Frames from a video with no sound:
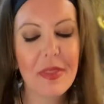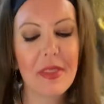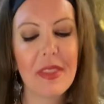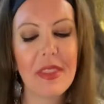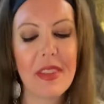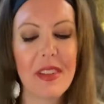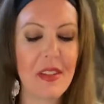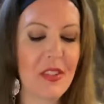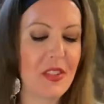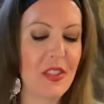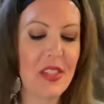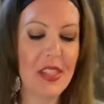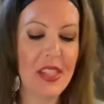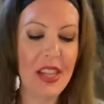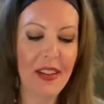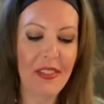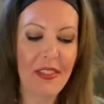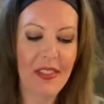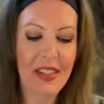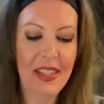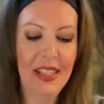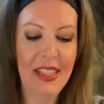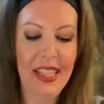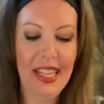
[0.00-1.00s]
there's
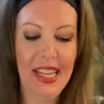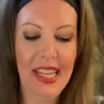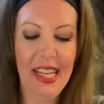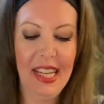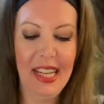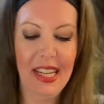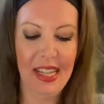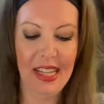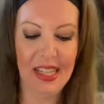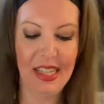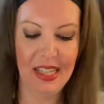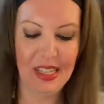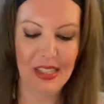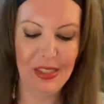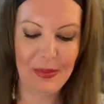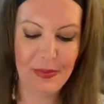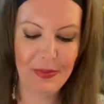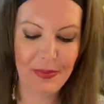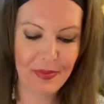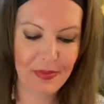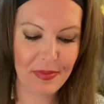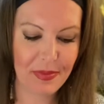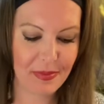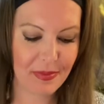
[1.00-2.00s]
definitely
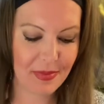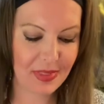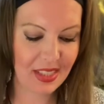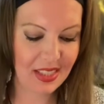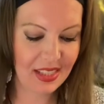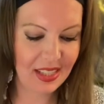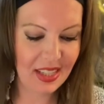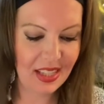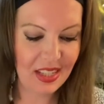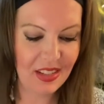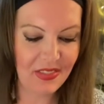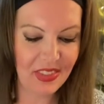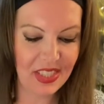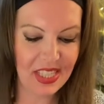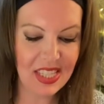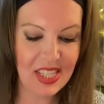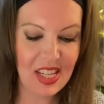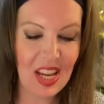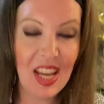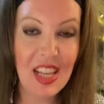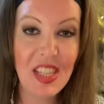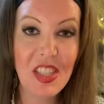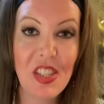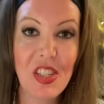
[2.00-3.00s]
um, kind of a
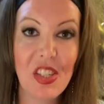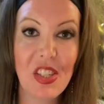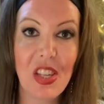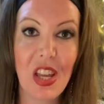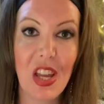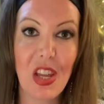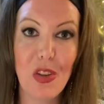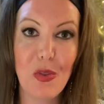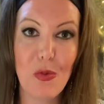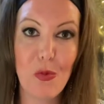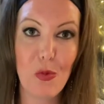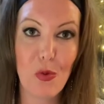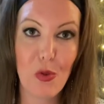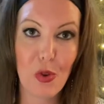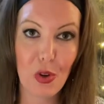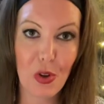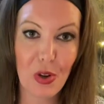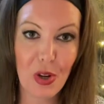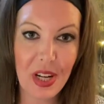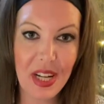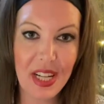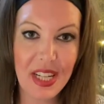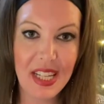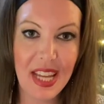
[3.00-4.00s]
tense and
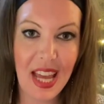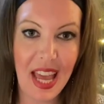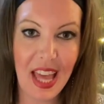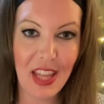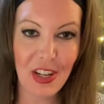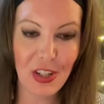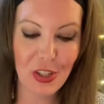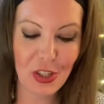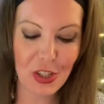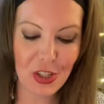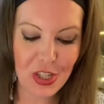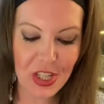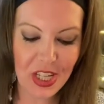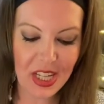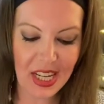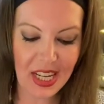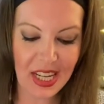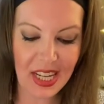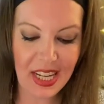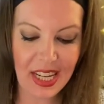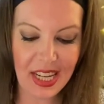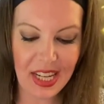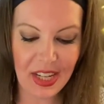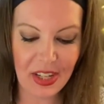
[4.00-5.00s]
worried energy
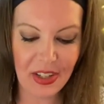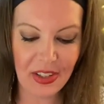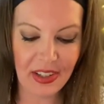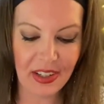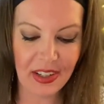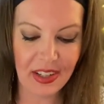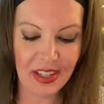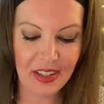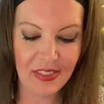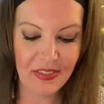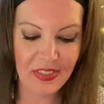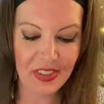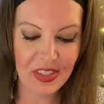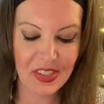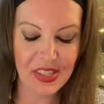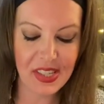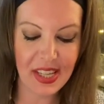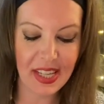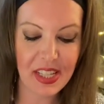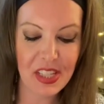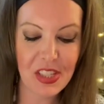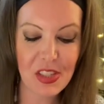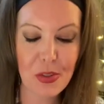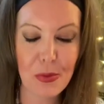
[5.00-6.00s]
here. It feels
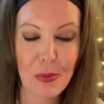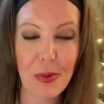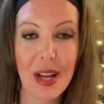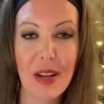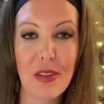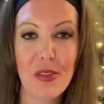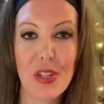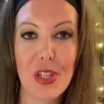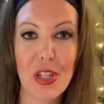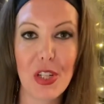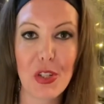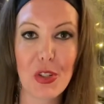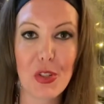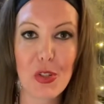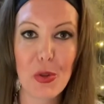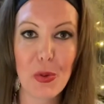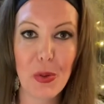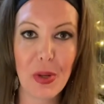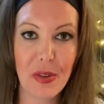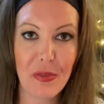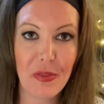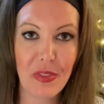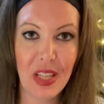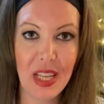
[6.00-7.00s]
like surrounding your
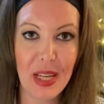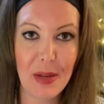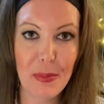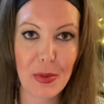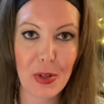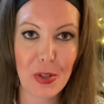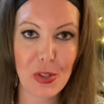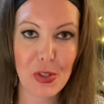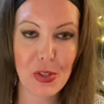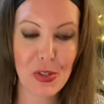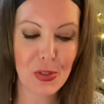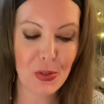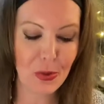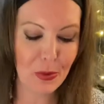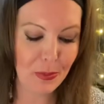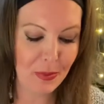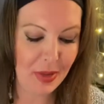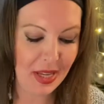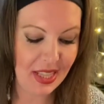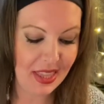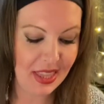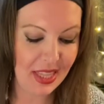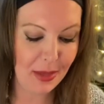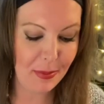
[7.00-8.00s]
twin flame or
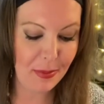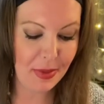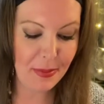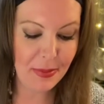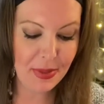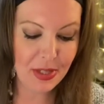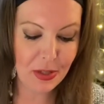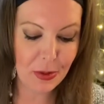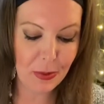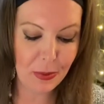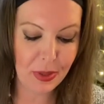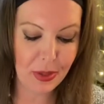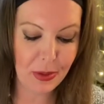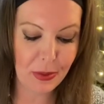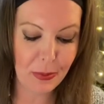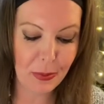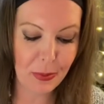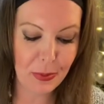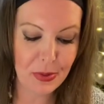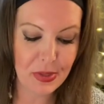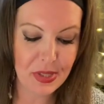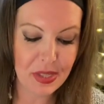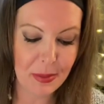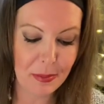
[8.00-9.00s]
soulmate. They may be going
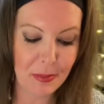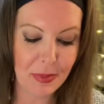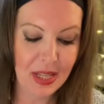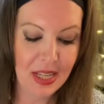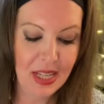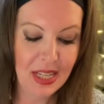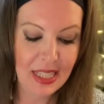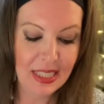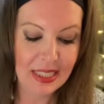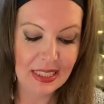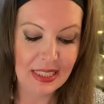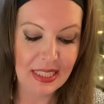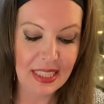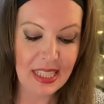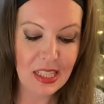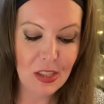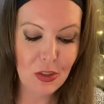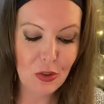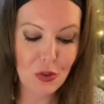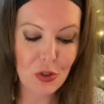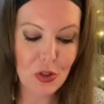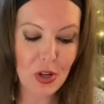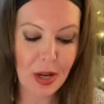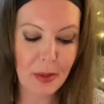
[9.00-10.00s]
through some
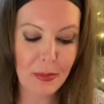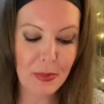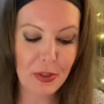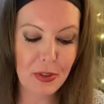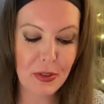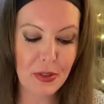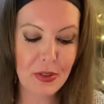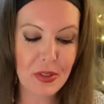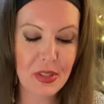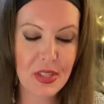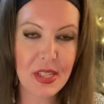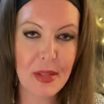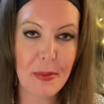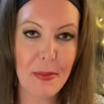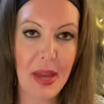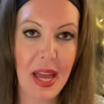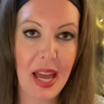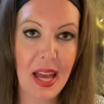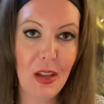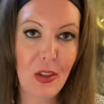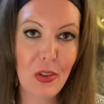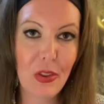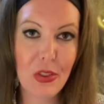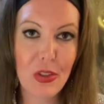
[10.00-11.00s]
legal troubles, some
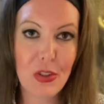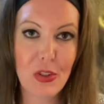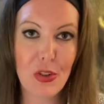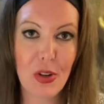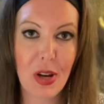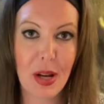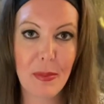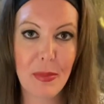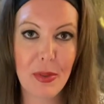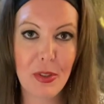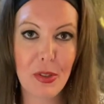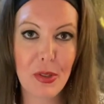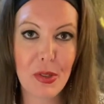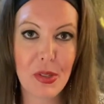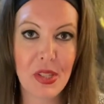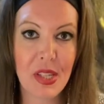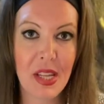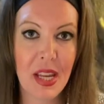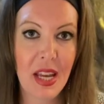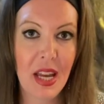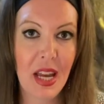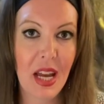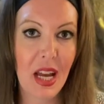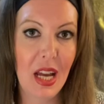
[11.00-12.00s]
health troubles,
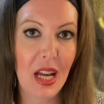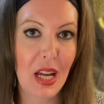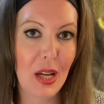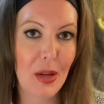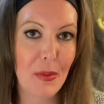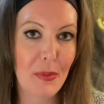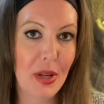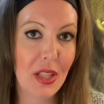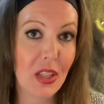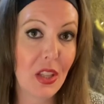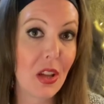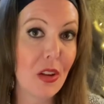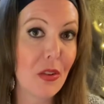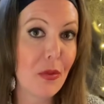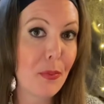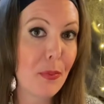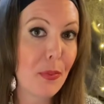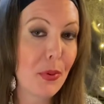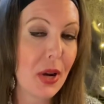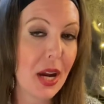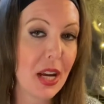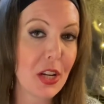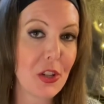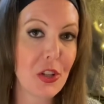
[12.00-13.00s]
um, a lot of
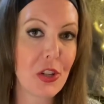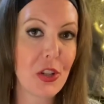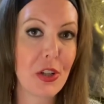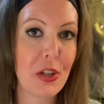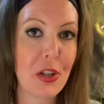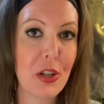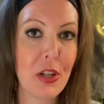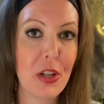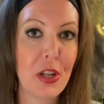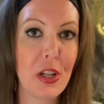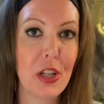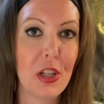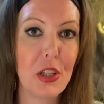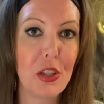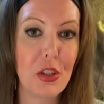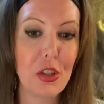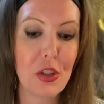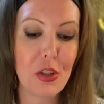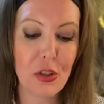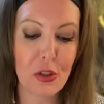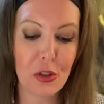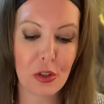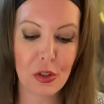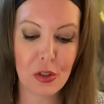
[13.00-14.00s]
pressure,
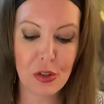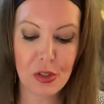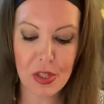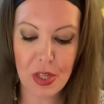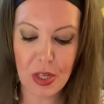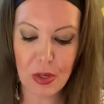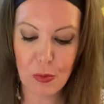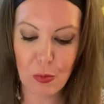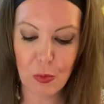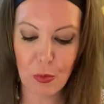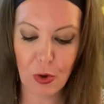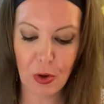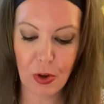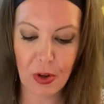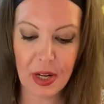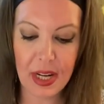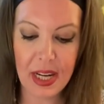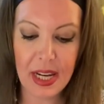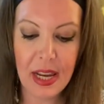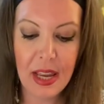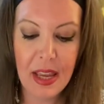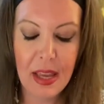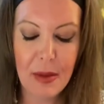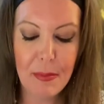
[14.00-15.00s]
concerns, and
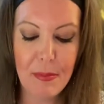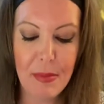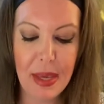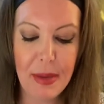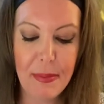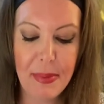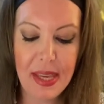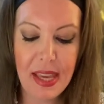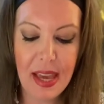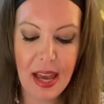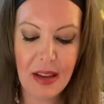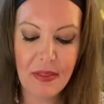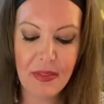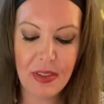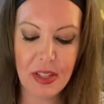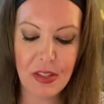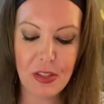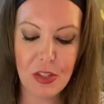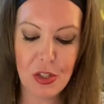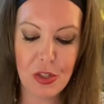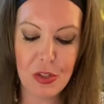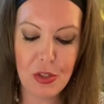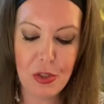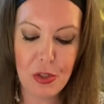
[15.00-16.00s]
worry, maybe having
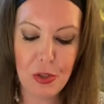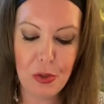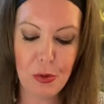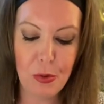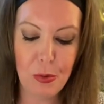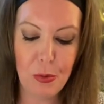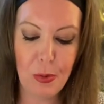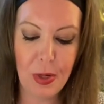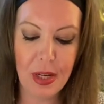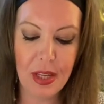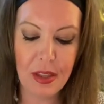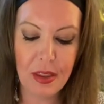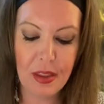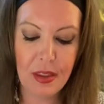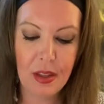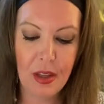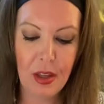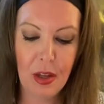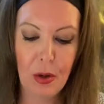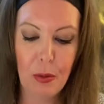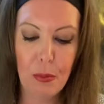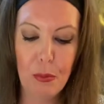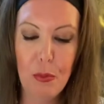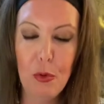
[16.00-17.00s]
to do with
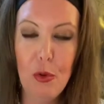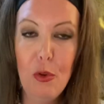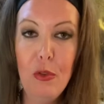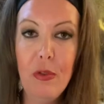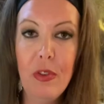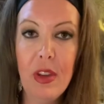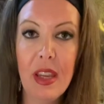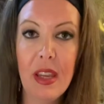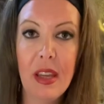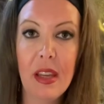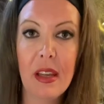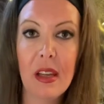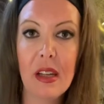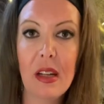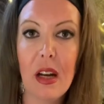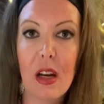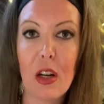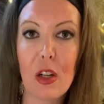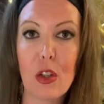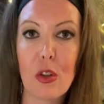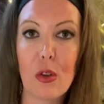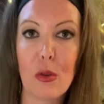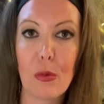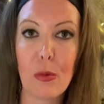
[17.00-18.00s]
moving, a
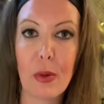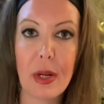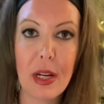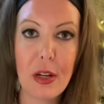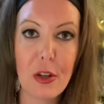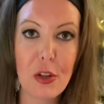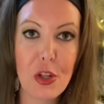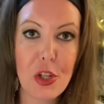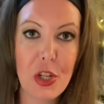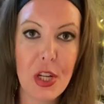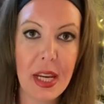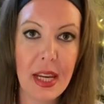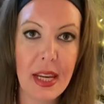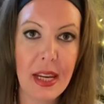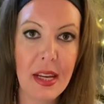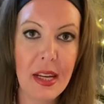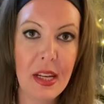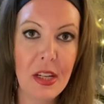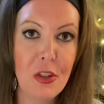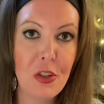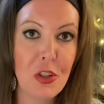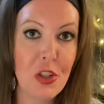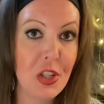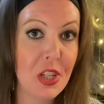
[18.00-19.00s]
career
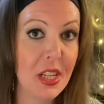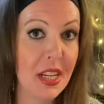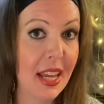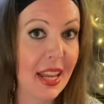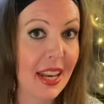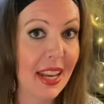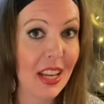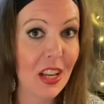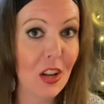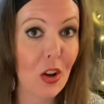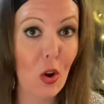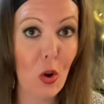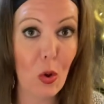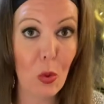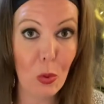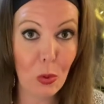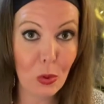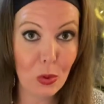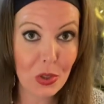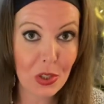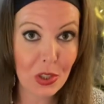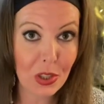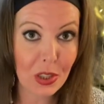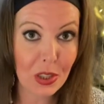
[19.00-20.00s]
change, getting
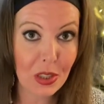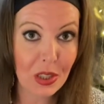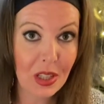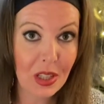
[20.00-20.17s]
older,